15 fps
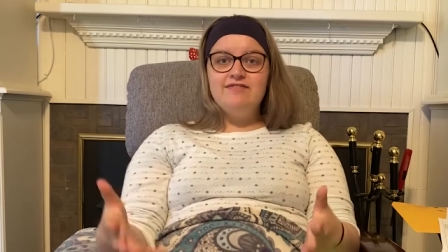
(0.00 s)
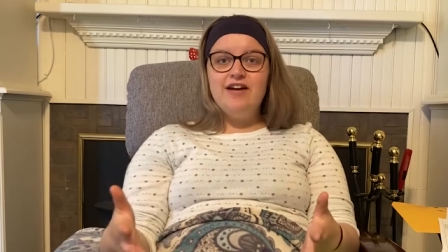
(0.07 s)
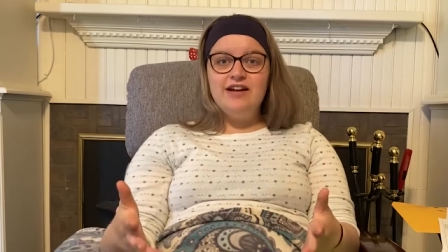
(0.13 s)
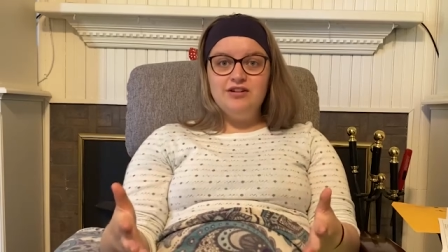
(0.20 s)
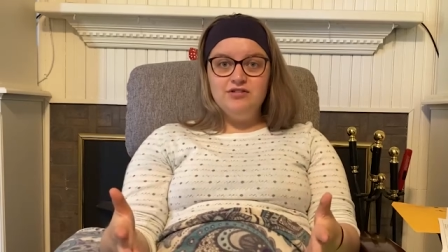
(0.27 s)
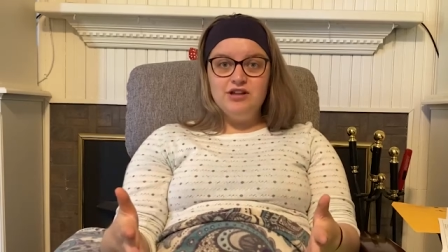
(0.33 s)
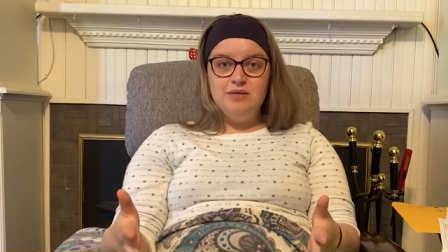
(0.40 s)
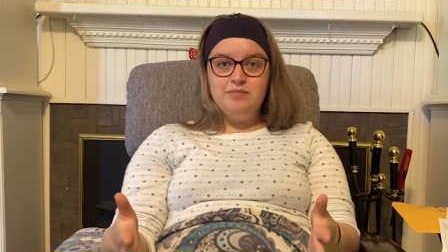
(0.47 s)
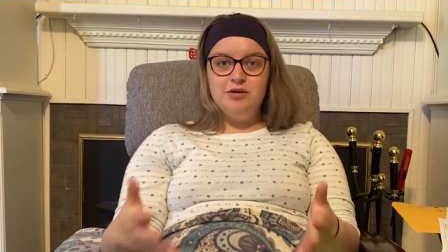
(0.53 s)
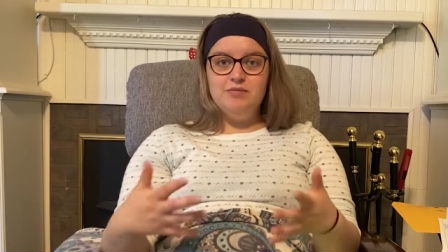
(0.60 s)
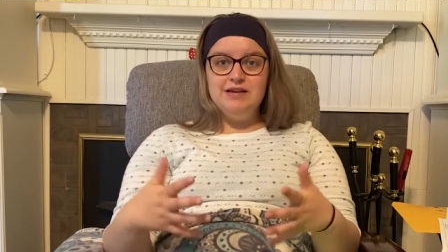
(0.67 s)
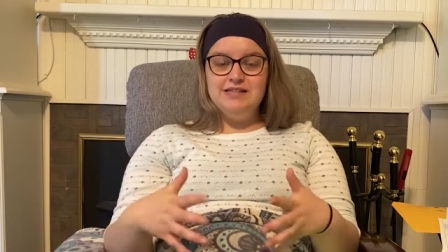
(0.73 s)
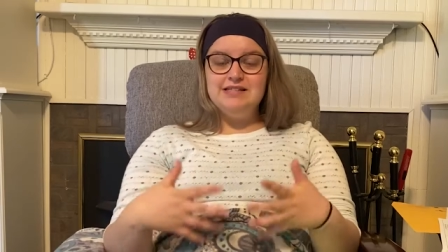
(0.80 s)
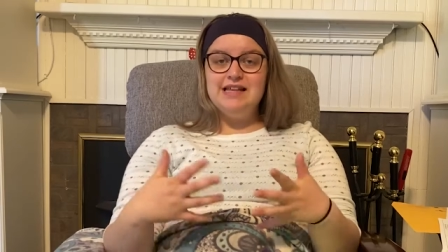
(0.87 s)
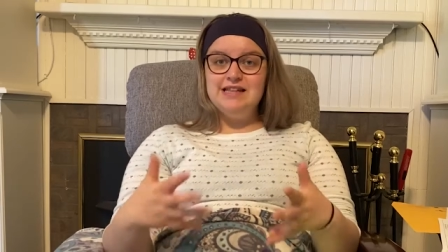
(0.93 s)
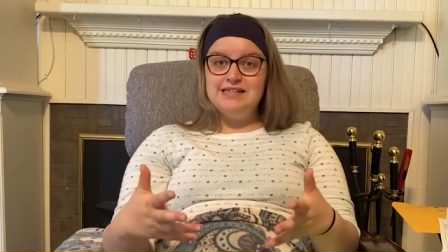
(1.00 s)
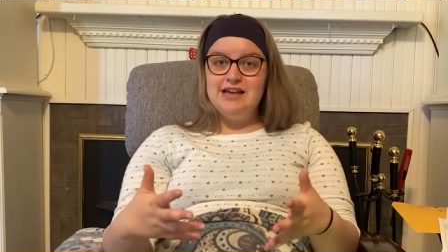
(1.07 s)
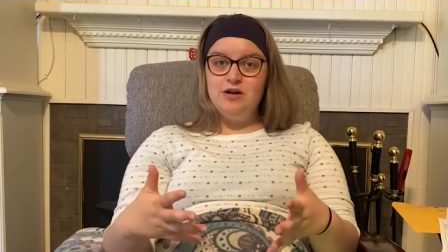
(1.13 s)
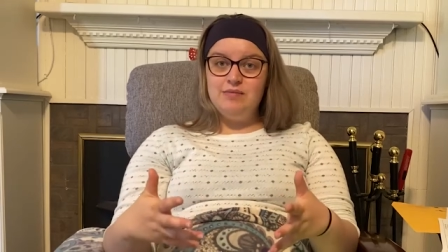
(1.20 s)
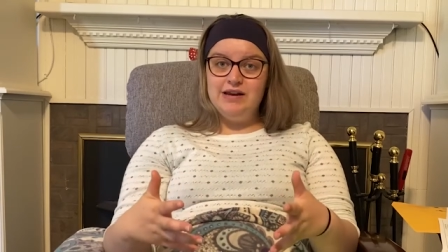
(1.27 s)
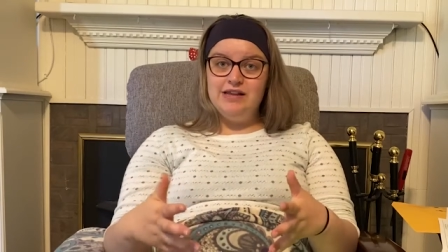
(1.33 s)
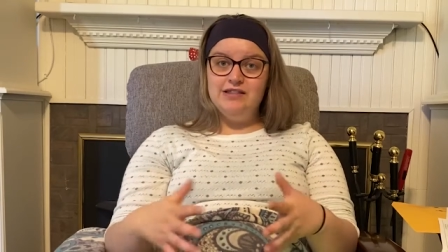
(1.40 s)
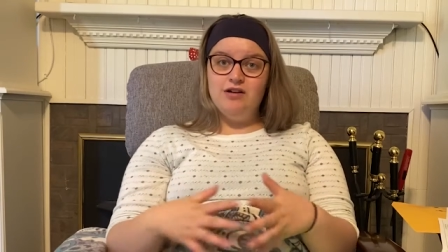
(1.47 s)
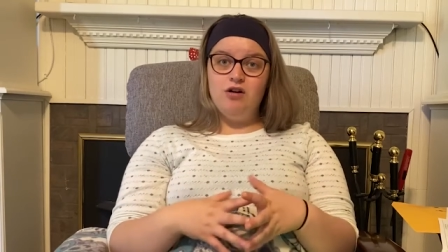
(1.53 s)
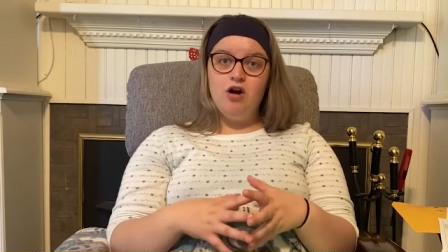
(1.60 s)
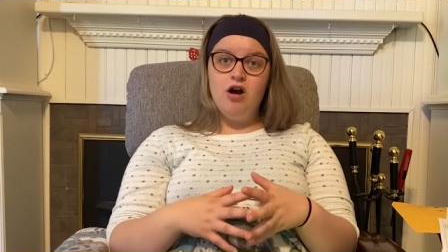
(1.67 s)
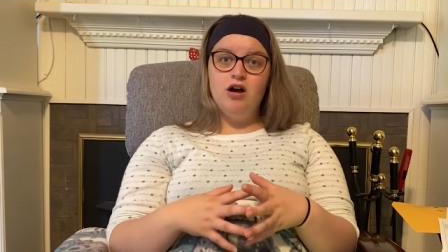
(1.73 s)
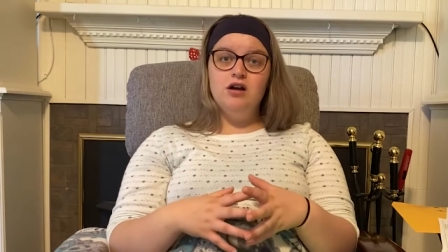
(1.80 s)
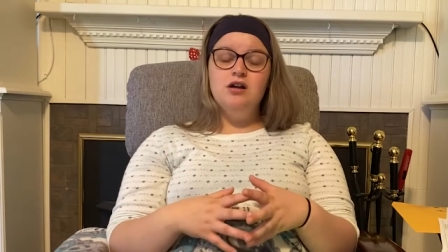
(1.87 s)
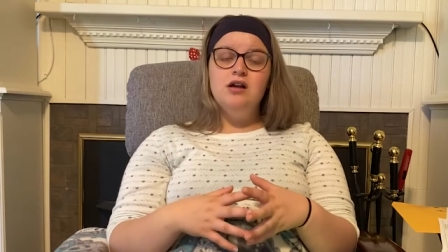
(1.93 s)
final number means that's how many there
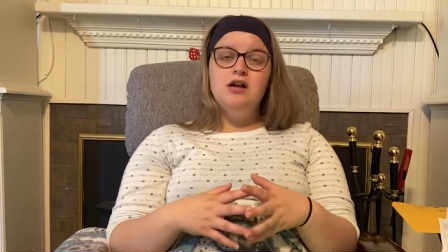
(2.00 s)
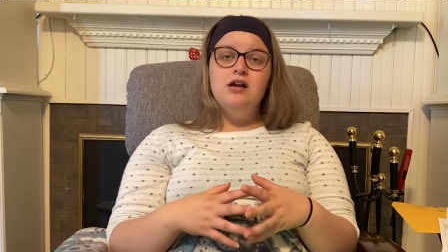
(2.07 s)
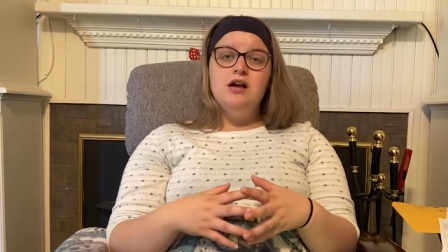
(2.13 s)
are.